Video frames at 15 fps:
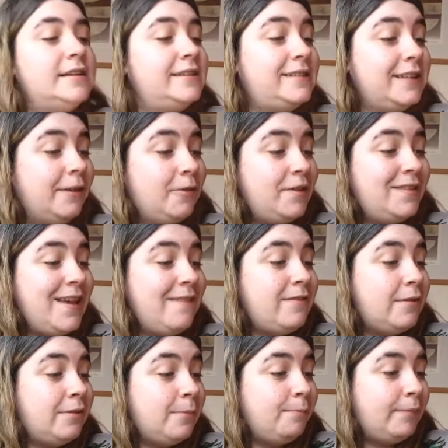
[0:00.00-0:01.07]
so that
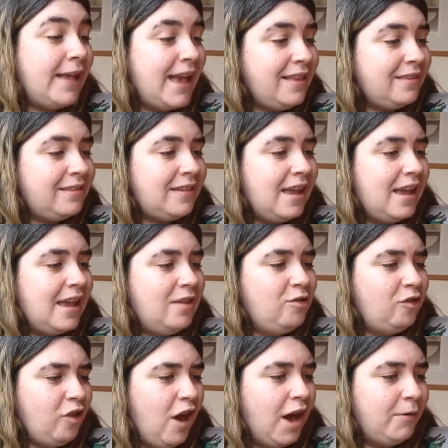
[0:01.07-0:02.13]
received the Blessed
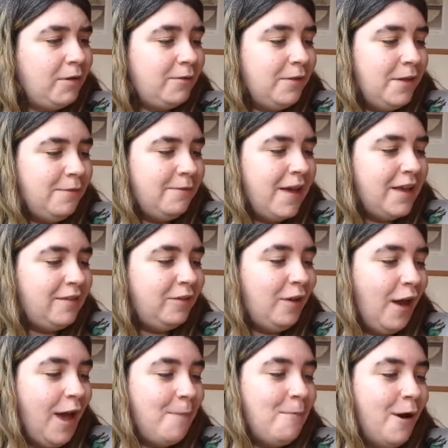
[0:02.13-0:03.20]
in Charis for the first
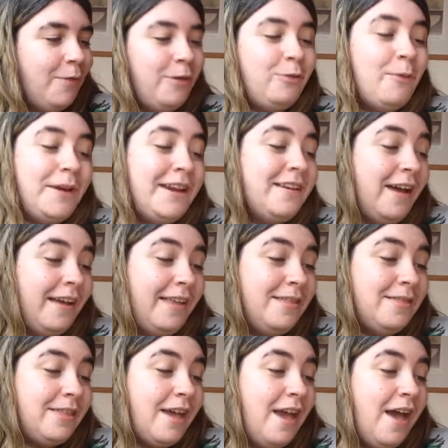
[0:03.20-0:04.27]
time on the
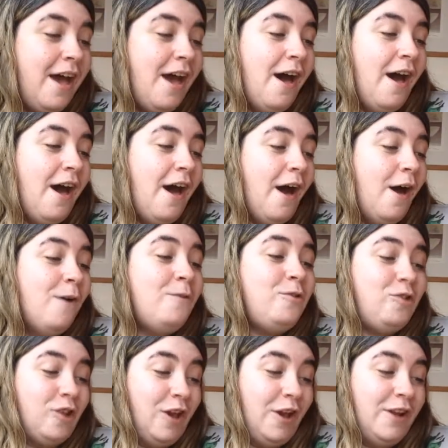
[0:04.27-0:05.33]
29th
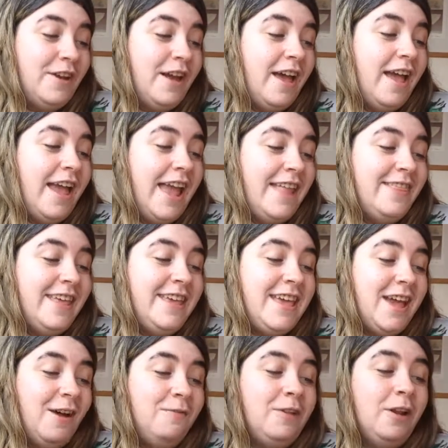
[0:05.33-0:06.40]
of June in the
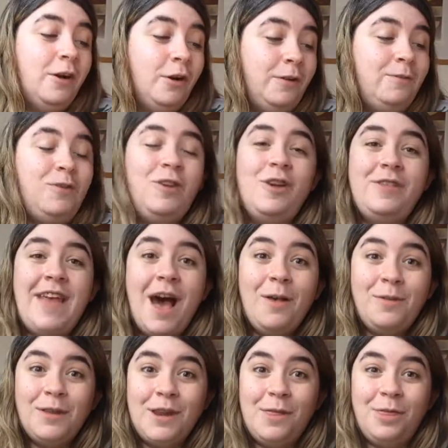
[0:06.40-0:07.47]
year of the Lord of
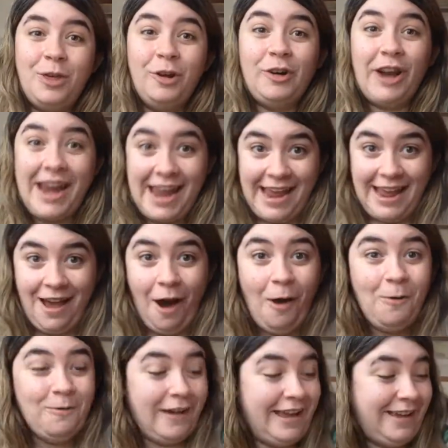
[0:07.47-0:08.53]
2003.
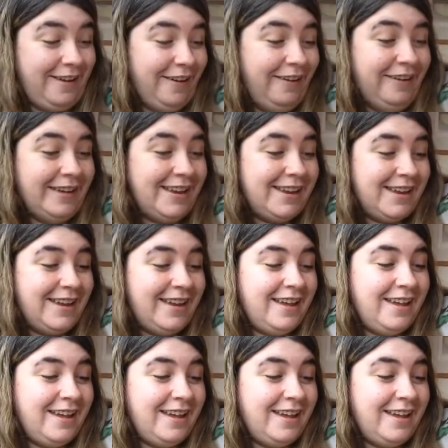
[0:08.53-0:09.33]
Oh my god.